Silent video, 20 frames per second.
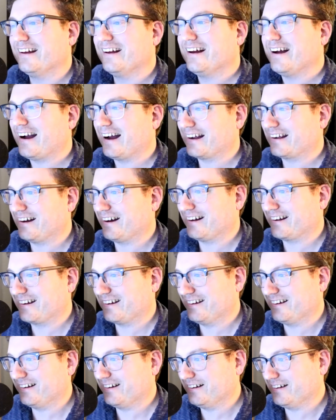I got
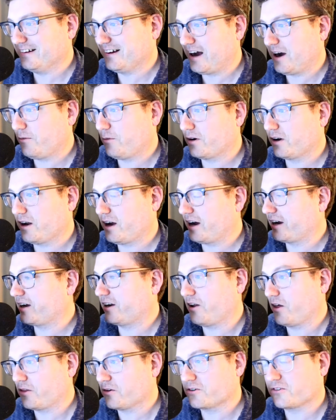
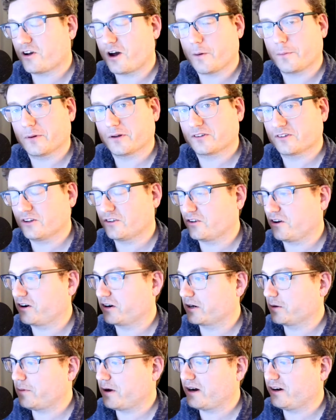other topics to talk
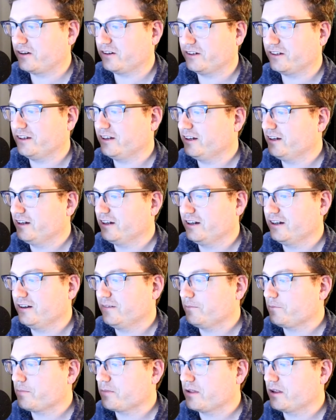about.
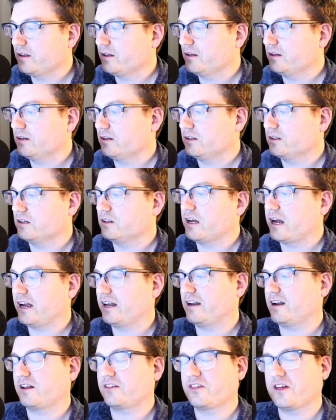
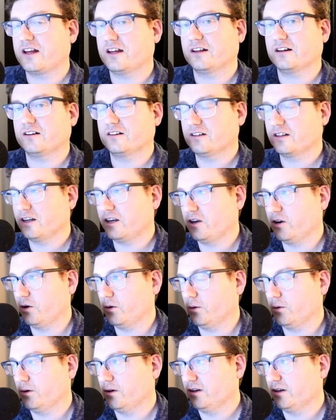And I think, you know,